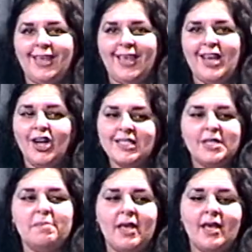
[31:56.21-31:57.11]

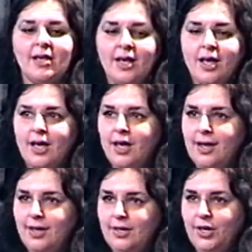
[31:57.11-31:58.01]
answered me,
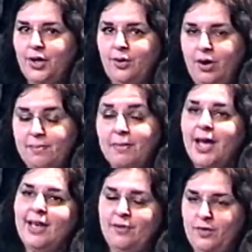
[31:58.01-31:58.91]
you know, at
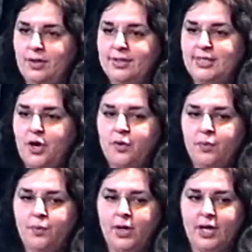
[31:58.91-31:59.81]
my level.
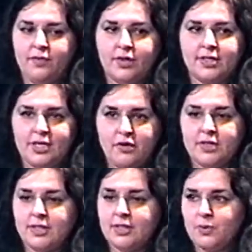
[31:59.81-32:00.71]
So whatever the
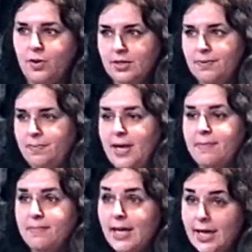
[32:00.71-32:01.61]
seriousness was
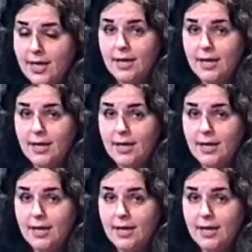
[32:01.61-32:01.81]
in me,